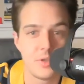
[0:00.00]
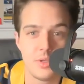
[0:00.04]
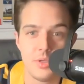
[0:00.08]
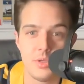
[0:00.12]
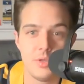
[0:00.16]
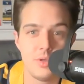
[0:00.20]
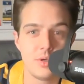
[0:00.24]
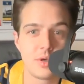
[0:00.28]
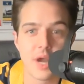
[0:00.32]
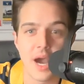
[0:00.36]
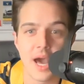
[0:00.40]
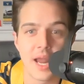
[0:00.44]

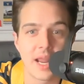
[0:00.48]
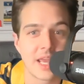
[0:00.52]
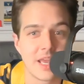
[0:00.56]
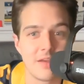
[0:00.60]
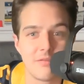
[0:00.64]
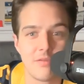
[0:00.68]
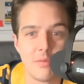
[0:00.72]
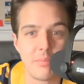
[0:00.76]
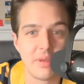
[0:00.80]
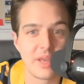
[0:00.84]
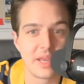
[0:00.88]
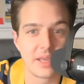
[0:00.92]
You got to give
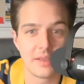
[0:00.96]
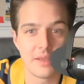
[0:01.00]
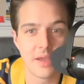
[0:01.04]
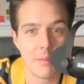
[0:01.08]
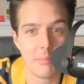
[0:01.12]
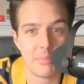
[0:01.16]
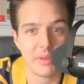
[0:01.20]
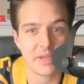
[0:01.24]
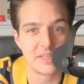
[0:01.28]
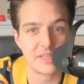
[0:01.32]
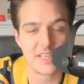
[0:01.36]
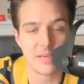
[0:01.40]
a big
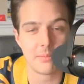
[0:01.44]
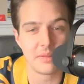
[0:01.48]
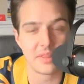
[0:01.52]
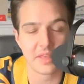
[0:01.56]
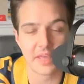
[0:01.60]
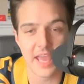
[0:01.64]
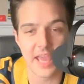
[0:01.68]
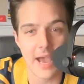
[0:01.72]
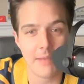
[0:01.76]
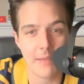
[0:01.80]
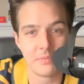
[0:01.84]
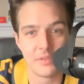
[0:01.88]
tip of the
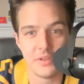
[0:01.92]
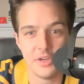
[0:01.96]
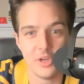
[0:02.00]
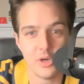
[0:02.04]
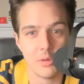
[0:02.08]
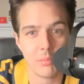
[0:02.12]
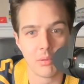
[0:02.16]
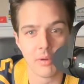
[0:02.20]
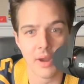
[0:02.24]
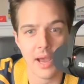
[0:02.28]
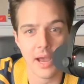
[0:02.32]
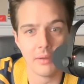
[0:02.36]
cap to Neil
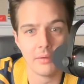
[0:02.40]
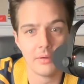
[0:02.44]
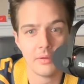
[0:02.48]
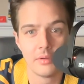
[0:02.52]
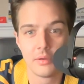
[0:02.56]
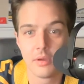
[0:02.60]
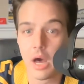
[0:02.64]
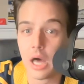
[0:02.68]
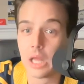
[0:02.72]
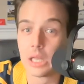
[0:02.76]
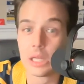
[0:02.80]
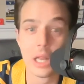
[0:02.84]
Brown.
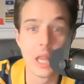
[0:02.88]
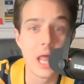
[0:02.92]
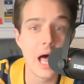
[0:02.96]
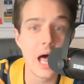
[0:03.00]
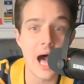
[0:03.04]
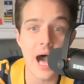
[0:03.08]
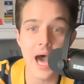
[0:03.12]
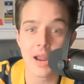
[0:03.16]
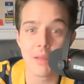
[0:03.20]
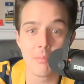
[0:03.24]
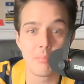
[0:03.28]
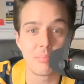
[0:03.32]
A
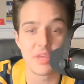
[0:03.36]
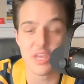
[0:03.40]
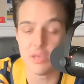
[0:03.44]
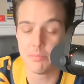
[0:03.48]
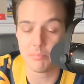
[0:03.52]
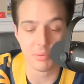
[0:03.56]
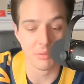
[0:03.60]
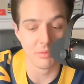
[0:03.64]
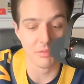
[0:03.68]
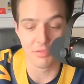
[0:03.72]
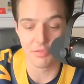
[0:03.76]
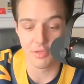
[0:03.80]
lot of
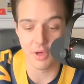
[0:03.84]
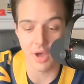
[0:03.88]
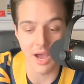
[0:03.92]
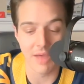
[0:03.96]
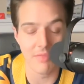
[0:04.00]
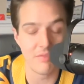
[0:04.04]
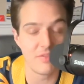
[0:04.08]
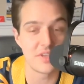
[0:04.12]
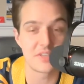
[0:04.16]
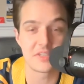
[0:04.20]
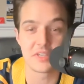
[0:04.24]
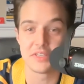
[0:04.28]
people
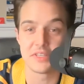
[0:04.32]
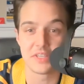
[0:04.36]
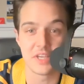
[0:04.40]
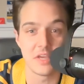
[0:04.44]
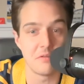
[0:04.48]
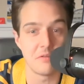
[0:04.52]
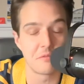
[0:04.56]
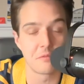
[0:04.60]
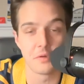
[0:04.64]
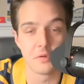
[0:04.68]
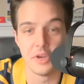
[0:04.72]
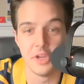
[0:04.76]
thought this is
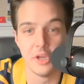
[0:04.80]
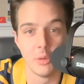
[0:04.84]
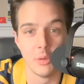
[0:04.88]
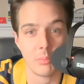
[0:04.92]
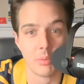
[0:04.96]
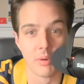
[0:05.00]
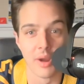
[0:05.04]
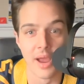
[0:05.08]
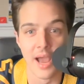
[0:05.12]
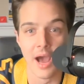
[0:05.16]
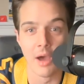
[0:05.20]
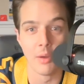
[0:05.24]
it for Neil
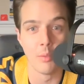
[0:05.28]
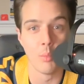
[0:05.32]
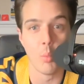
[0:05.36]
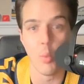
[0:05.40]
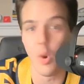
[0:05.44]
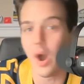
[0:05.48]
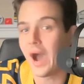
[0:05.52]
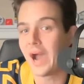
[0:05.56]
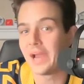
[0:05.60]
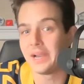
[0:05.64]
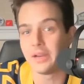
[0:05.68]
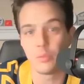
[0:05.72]
Brown.
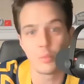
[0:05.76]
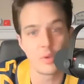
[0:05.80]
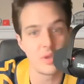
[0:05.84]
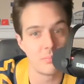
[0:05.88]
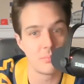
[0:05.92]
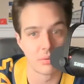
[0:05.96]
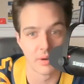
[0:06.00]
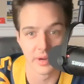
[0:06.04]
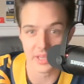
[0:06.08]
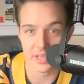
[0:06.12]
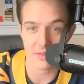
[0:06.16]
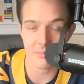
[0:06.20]
Why did we
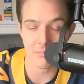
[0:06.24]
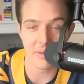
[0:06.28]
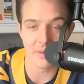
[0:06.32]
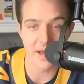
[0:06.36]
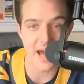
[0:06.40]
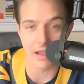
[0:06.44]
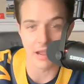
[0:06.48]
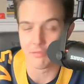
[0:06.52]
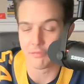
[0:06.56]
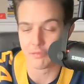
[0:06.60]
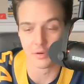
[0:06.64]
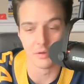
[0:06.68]
bring him
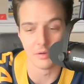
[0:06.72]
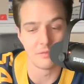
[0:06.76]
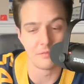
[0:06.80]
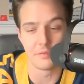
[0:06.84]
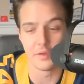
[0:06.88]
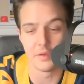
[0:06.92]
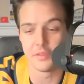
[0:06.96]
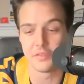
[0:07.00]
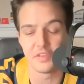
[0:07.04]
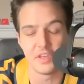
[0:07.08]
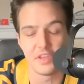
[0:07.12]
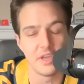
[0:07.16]
back for a
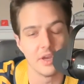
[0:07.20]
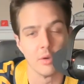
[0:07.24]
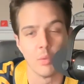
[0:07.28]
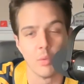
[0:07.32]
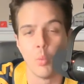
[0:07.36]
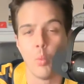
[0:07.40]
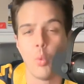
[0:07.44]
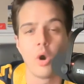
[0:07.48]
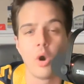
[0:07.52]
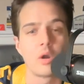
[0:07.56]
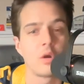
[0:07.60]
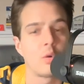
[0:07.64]
5th year?
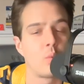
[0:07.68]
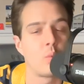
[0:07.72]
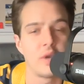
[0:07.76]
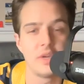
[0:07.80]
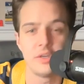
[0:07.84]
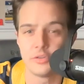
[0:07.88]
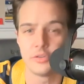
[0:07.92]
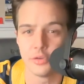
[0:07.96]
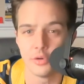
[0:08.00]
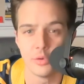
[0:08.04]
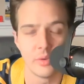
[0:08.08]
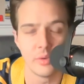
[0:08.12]
What are we
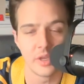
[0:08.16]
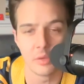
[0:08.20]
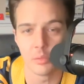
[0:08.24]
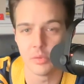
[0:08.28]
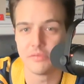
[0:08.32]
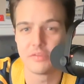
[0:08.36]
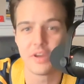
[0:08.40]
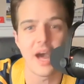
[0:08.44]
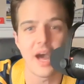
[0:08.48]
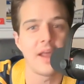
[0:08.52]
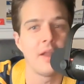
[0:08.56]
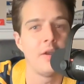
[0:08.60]
doing?
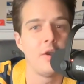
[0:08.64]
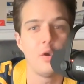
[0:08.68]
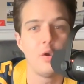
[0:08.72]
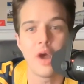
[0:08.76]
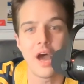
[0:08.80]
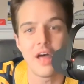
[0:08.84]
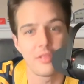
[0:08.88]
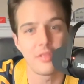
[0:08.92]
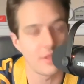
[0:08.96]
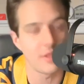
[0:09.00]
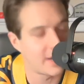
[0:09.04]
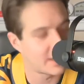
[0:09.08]
We've got a new
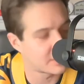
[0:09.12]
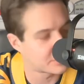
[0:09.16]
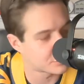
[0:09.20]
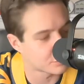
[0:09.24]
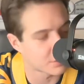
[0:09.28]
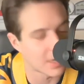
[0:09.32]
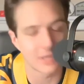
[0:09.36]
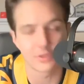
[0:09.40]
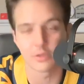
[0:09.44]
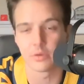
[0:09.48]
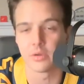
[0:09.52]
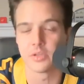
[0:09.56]
athletic
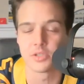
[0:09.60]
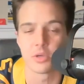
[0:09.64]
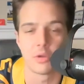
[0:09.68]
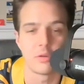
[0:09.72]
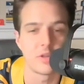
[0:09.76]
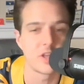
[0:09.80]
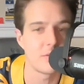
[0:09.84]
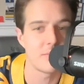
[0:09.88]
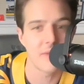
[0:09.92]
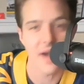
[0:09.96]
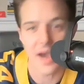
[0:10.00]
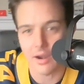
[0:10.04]
director. It's
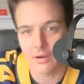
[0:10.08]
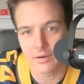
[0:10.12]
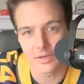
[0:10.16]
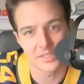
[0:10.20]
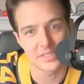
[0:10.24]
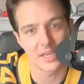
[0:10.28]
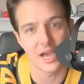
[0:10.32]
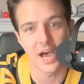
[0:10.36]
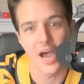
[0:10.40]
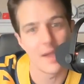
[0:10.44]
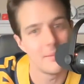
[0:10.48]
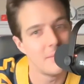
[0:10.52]
only a matter of
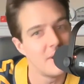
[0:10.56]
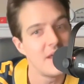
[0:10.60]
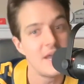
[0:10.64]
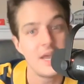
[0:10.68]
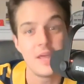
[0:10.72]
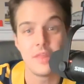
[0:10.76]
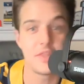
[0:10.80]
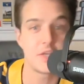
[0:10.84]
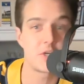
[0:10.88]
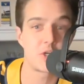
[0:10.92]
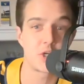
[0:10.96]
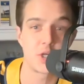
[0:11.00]
time.
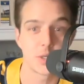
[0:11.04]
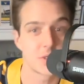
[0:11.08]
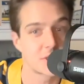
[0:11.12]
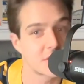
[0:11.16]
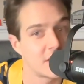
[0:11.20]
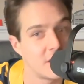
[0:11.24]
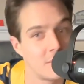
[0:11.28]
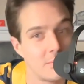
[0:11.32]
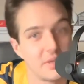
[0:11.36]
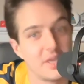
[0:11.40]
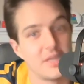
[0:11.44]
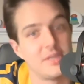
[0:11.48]
This year's
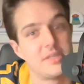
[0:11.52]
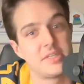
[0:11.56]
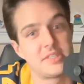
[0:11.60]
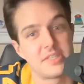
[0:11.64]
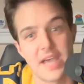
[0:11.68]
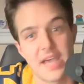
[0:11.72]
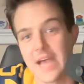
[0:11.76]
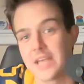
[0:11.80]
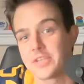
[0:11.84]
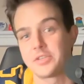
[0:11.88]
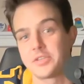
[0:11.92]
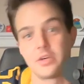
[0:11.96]
going to be a
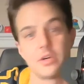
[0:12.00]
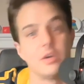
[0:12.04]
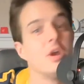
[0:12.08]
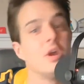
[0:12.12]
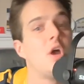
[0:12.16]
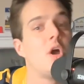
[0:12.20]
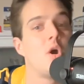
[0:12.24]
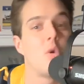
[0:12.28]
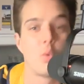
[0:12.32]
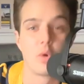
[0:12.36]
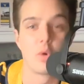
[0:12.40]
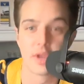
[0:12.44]
disaster.
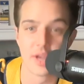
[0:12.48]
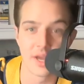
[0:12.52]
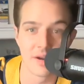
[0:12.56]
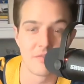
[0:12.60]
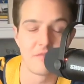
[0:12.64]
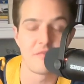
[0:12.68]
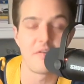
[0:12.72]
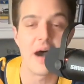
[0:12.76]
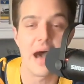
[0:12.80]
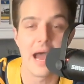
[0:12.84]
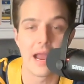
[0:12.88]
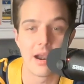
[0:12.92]
We're going to
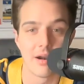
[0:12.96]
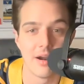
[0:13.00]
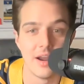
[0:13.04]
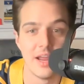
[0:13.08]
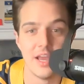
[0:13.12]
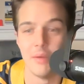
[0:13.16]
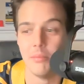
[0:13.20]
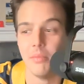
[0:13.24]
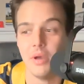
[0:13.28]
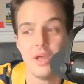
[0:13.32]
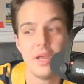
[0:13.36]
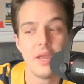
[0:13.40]
fire
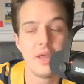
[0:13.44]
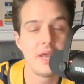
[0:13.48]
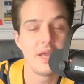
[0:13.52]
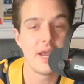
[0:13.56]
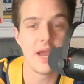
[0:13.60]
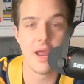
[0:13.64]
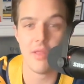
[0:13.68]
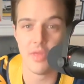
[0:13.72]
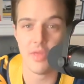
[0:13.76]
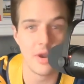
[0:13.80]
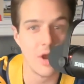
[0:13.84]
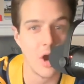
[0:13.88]
him,
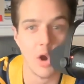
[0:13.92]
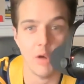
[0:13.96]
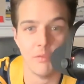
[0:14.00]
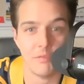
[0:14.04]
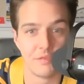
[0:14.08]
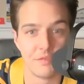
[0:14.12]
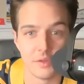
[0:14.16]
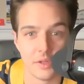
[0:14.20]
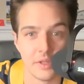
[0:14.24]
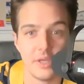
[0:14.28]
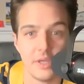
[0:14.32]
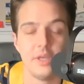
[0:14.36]
and then
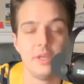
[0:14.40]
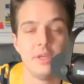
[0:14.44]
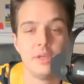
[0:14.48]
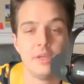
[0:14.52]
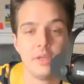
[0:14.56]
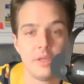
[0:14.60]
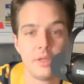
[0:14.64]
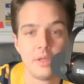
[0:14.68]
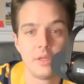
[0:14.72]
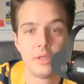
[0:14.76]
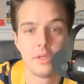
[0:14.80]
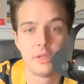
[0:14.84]
hopefully
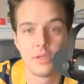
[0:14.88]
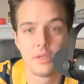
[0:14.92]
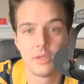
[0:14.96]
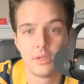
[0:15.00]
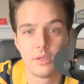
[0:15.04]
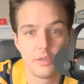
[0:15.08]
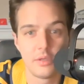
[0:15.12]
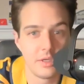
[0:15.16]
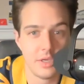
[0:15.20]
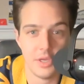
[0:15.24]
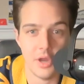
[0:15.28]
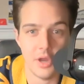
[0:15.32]

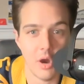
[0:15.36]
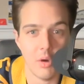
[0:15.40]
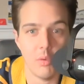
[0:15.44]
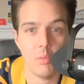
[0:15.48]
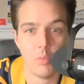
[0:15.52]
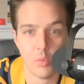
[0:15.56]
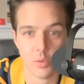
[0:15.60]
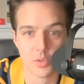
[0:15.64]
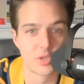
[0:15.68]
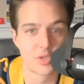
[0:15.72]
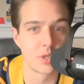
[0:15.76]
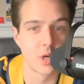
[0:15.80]

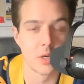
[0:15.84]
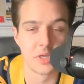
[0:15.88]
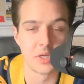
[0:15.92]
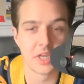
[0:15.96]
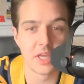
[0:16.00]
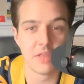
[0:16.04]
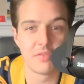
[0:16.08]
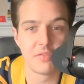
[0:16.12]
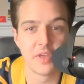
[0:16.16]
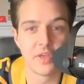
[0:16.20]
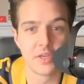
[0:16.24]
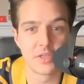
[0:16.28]
we'll start to
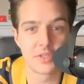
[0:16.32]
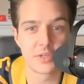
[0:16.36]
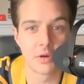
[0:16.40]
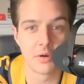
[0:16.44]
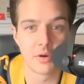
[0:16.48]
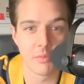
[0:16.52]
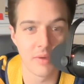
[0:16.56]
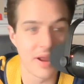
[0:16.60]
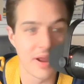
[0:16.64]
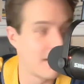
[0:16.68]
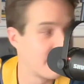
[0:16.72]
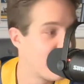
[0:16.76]
get things turned
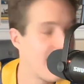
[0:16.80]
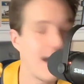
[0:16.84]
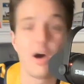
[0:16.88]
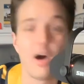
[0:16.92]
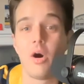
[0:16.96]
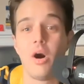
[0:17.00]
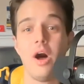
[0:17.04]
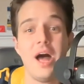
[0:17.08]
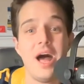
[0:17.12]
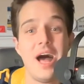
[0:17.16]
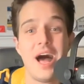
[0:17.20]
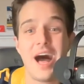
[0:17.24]
around.
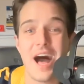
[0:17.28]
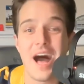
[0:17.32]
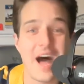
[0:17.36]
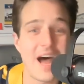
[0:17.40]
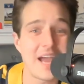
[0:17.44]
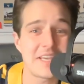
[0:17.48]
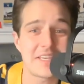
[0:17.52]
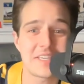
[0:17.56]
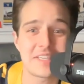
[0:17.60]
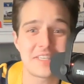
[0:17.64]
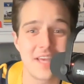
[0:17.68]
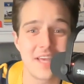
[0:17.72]
Hell,
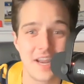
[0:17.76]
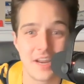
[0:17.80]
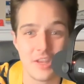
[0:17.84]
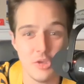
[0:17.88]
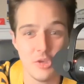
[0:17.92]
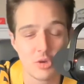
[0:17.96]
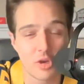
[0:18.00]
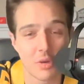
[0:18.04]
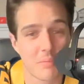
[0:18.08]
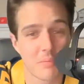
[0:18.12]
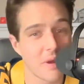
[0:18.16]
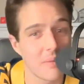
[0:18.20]
I said it.
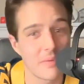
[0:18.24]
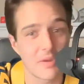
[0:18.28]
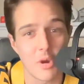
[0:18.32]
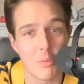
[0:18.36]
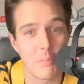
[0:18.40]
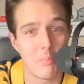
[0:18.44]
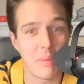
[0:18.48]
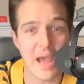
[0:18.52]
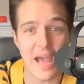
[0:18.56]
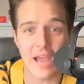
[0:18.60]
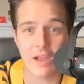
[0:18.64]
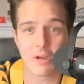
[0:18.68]
You could probably go
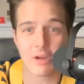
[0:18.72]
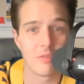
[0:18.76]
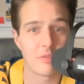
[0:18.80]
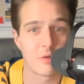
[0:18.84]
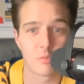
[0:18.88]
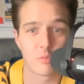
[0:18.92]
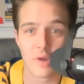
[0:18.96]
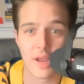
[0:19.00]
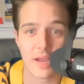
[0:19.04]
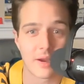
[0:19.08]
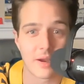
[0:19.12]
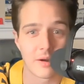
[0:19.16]
back on the
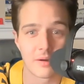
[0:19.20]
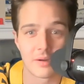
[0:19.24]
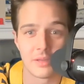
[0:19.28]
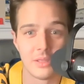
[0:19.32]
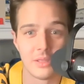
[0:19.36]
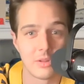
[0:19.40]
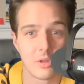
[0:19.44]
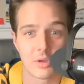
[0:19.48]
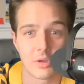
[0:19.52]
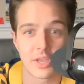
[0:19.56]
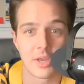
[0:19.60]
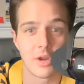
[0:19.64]
record
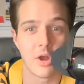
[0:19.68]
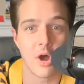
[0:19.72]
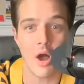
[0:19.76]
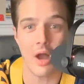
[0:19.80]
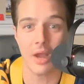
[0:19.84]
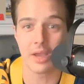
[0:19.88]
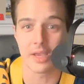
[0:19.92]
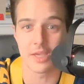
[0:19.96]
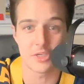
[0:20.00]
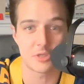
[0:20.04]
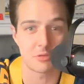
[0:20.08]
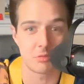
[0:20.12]
and look in
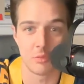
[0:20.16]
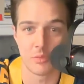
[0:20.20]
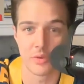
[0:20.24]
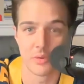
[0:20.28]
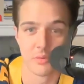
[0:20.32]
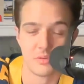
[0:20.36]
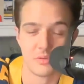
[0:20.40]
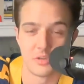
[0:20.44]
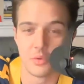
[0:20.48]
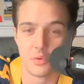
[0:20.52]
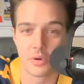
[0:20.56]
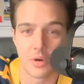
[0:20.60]
August when we
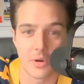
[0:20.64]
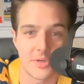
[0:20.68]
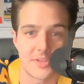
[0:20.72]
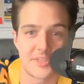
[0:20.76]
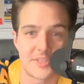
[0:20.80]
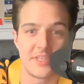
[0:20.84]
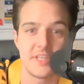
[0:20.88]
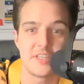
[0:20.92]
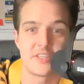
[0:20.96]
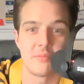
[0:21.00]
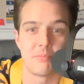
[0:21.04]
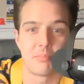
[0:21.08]
were doing our
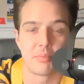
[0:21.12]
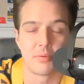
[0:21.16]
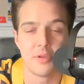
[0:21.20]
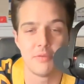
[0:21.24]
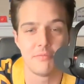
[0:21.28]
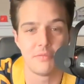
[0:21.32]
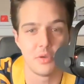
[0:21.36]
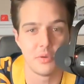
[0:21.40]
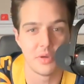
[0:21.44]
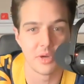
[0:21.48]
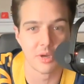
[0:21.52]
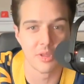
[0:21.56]
season
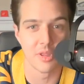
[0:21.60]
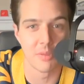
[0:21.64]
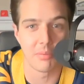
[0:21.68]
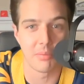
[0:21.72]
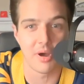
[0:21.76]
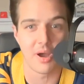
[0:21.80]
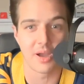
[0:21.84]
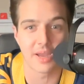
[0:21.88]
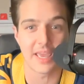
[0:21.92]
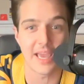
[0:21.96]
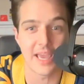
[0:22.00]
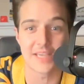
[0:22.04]
preview here on the
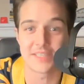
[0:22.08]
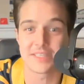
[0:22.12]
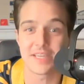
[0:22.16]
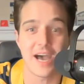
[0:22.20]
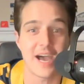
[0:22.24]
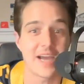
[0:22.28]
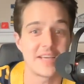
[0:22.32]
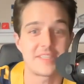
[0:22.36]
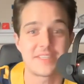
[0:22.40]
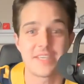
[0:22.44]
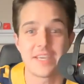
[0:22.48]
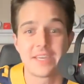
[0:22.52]
podcast.
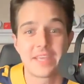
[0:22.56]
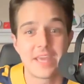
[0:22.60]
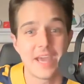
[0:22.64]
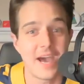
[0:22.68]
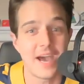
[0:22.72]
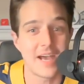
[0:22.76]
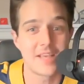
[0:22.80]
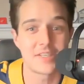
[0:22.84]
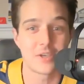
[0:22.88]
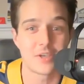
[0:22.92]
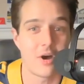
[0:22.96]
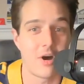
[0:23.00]
I said,
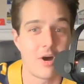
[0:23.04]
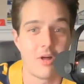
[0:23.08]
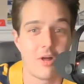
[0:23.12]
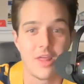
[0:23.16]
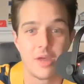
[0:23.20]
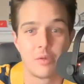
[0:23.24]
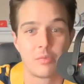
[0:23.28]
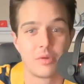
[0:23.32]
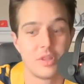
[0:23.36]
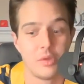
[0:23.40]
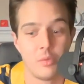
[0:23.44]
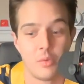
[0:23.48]
guys, all
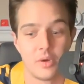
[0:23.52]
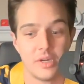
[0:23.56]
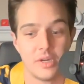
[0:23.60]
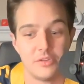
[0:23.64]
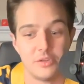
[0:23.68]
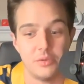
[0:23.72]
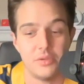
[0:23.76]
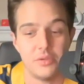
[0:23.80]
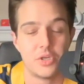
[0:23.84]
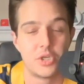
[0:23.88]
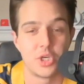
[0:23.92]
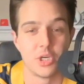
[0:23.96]
I really want to
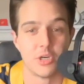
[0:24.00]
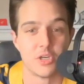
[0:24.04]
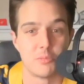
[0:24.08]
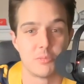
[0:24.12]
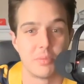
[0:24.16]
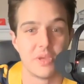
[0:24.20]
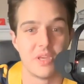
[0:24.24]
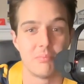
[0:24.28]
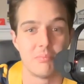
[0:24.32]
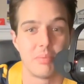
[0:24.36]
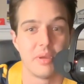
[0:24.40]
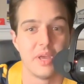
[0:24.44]
do this year is
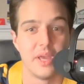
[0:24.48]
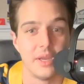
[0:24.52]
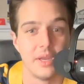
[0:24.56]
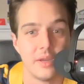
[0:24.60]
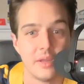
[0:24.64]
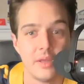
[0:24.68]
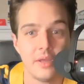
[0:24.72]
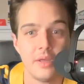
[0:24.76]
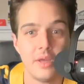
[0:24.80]
beat Pitt.